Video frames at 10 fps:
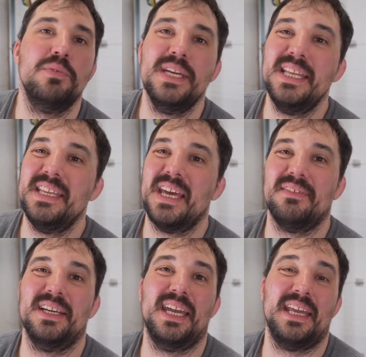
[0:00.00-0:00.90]
really
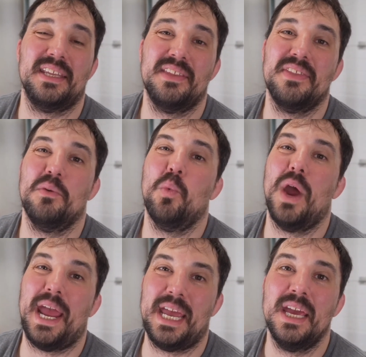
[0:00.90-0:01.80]
never get in the
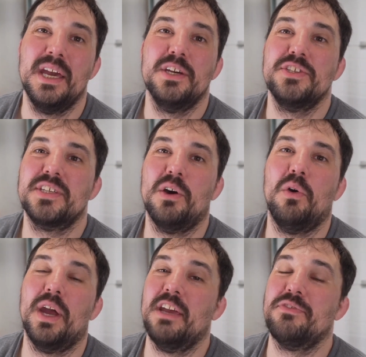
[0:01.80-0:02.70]
way.
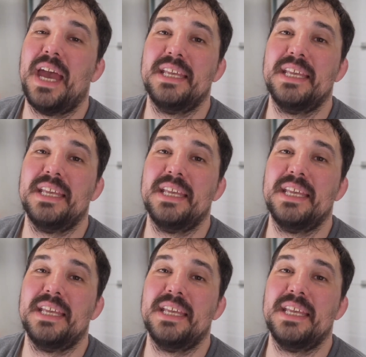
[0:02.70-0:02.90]
So if that